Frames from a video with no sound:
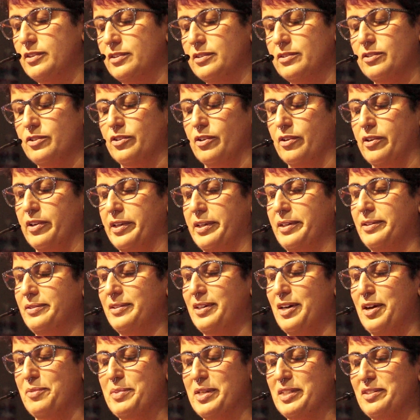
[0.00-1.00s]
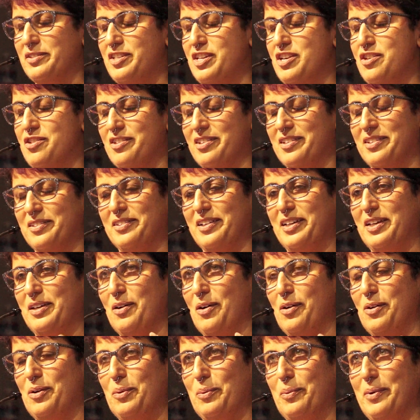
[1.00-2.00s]
Sorry, I've been teaching
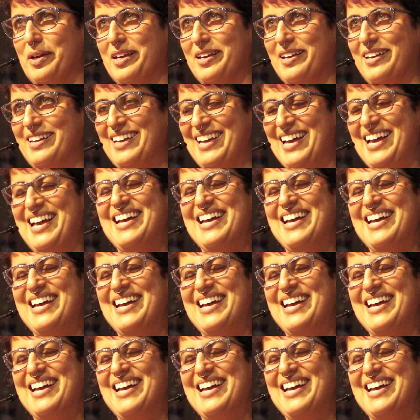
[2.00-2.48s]
all week.